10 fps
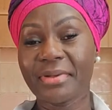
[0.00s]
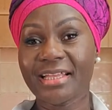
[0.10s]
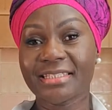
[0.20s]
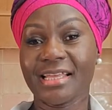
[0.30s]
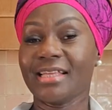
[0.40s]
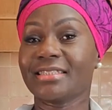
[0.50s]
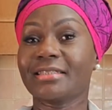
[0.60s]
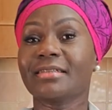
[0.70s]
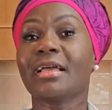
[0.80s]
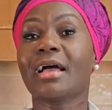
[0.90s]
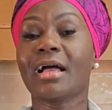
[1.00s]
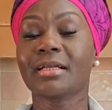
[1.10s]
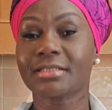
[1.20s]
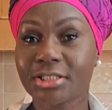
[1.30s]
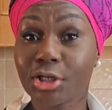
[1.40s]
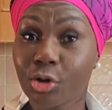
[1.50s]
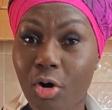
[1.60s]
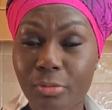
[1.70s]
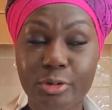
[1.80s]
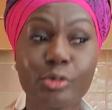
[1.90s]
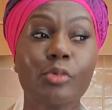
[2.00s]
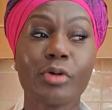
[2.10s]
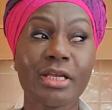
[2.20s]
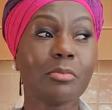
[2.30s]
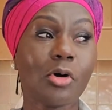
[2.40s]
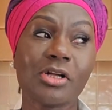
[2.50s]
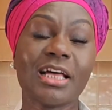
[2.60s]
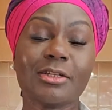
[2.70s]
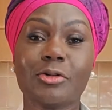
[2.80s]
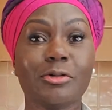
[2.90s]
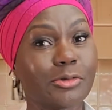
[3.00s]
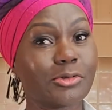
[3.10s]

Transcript: Bear says she hopes you win more than you lose.